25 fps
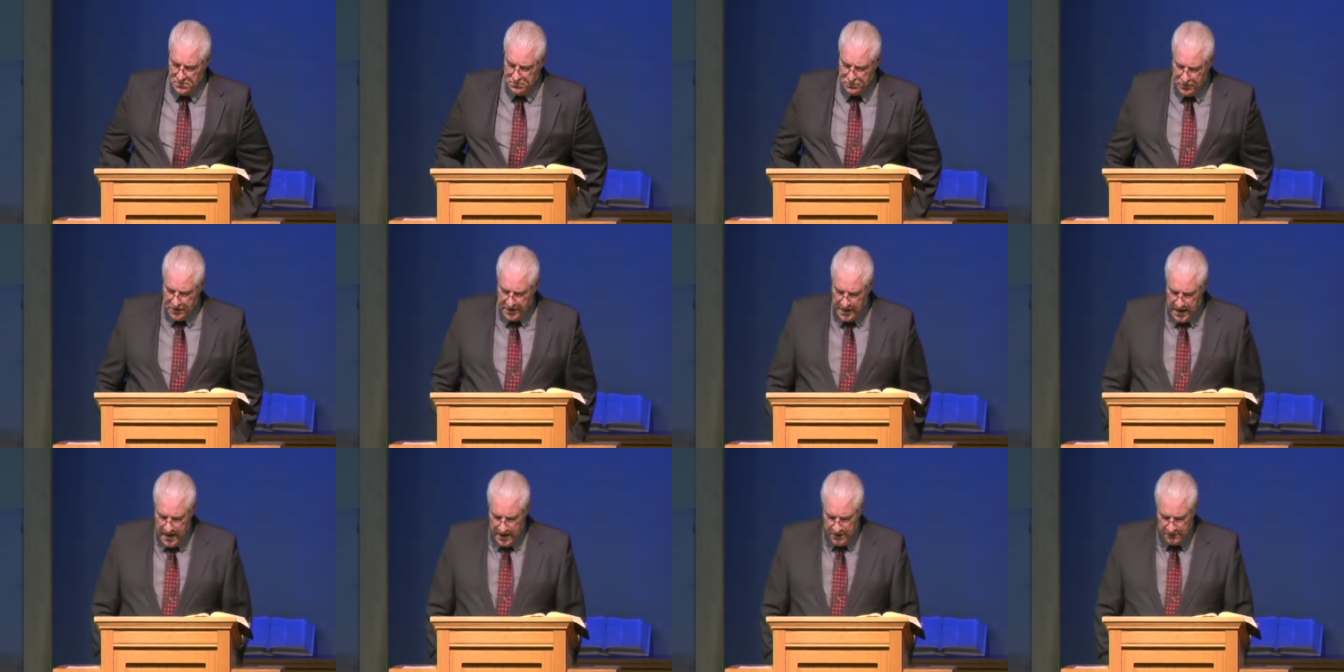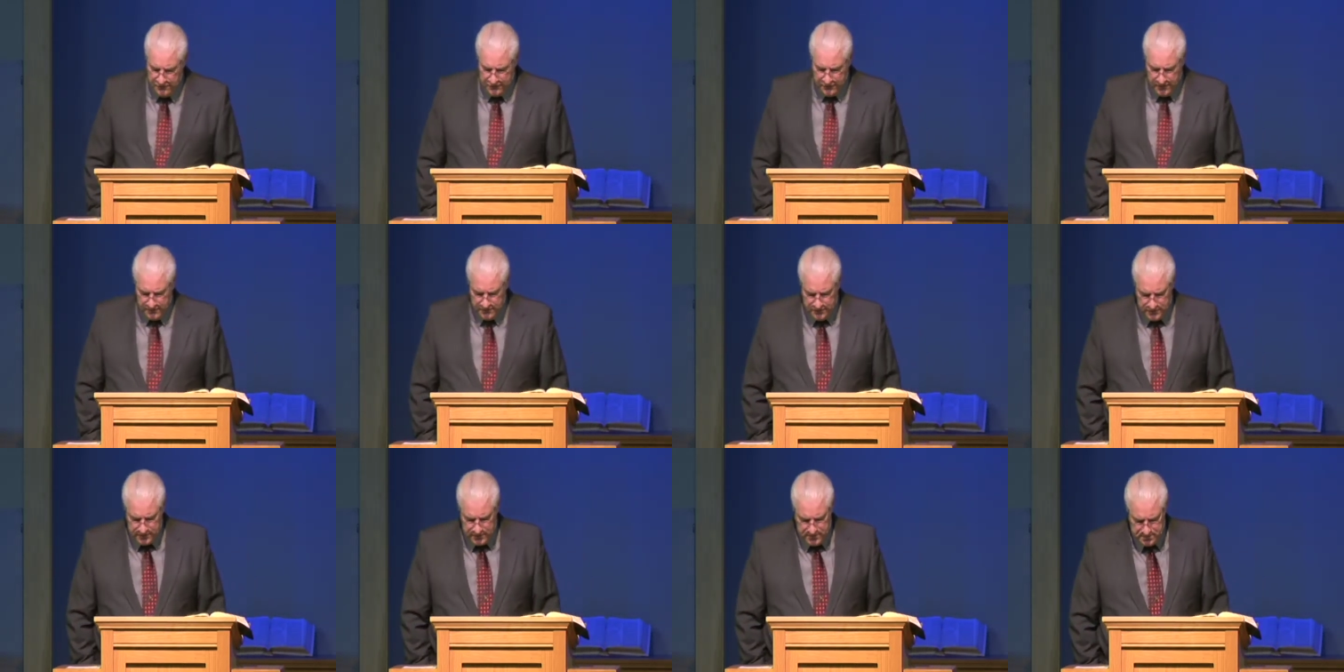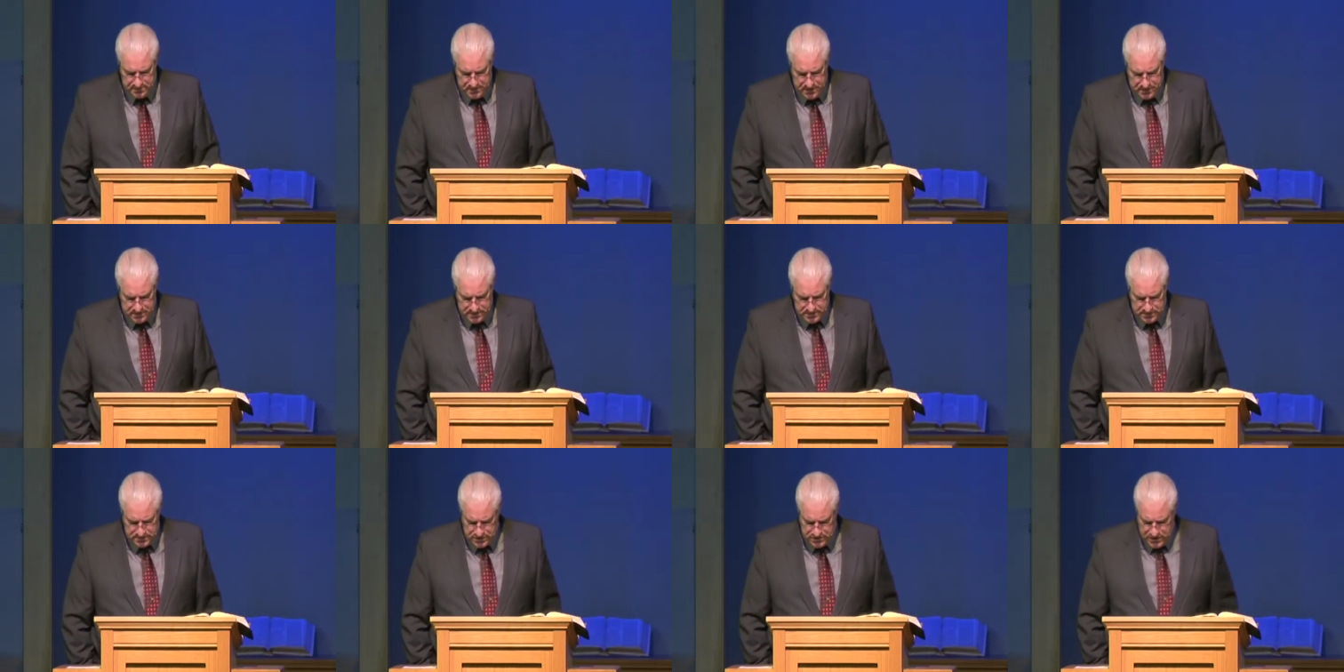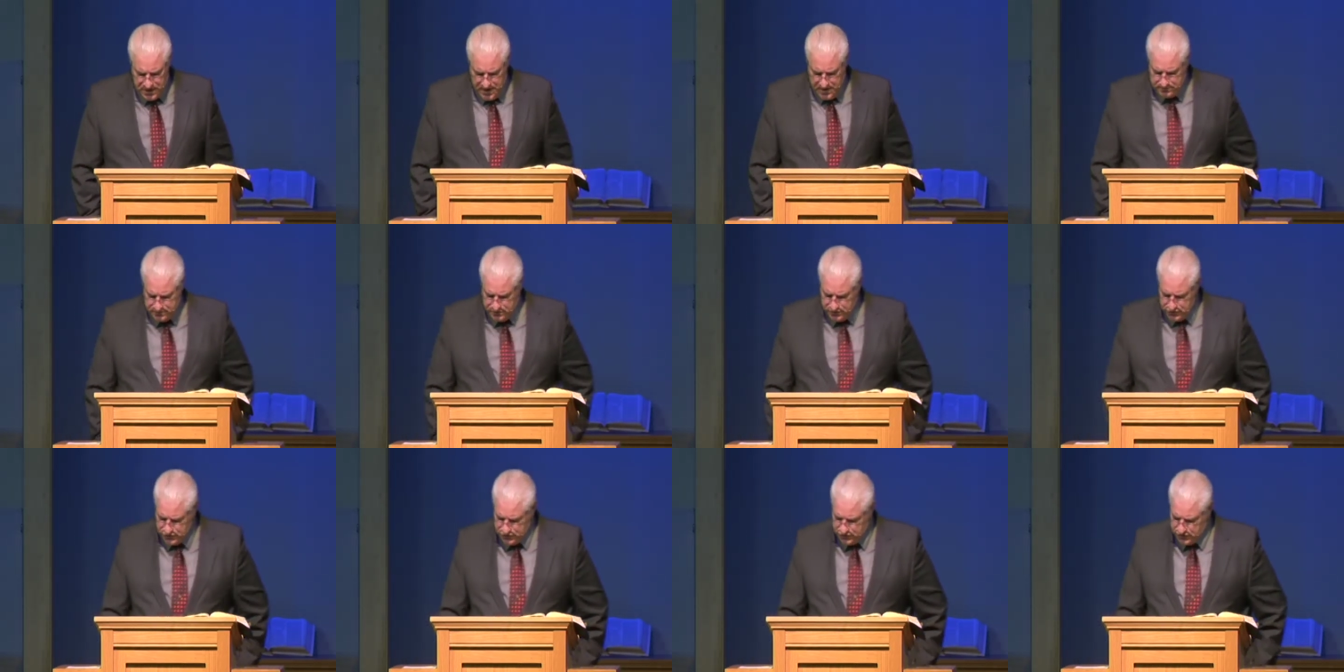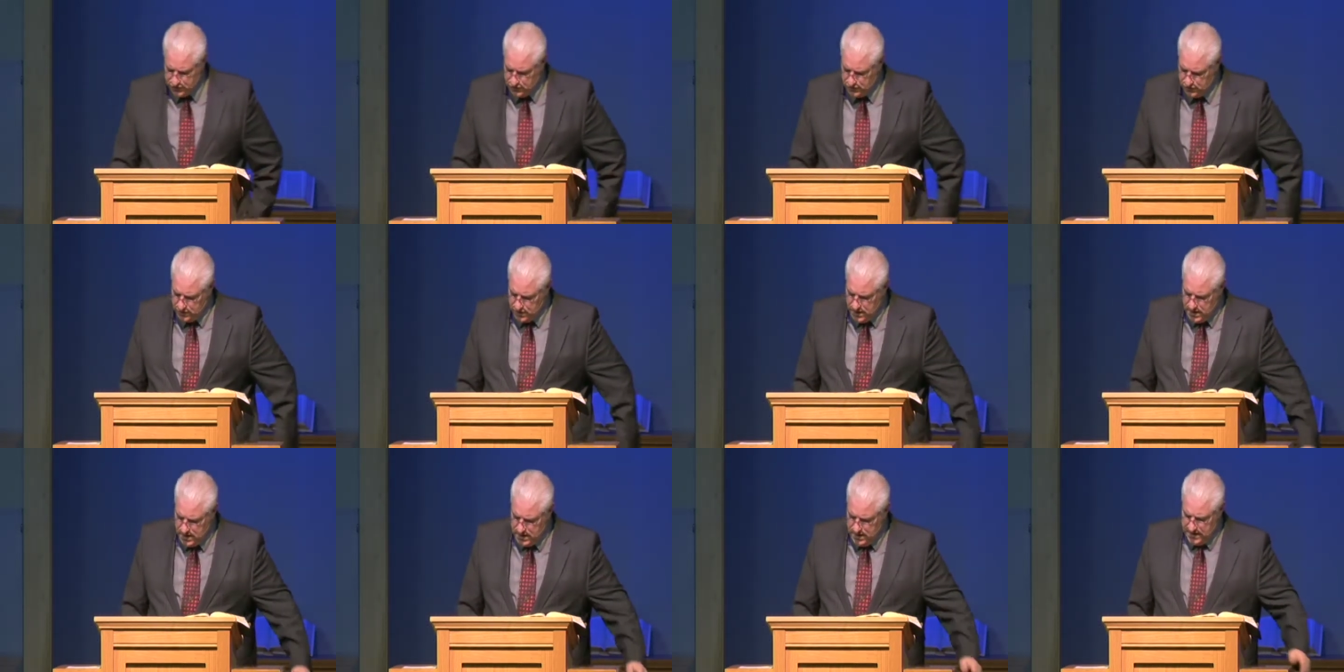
bring out from Philippians chapter 2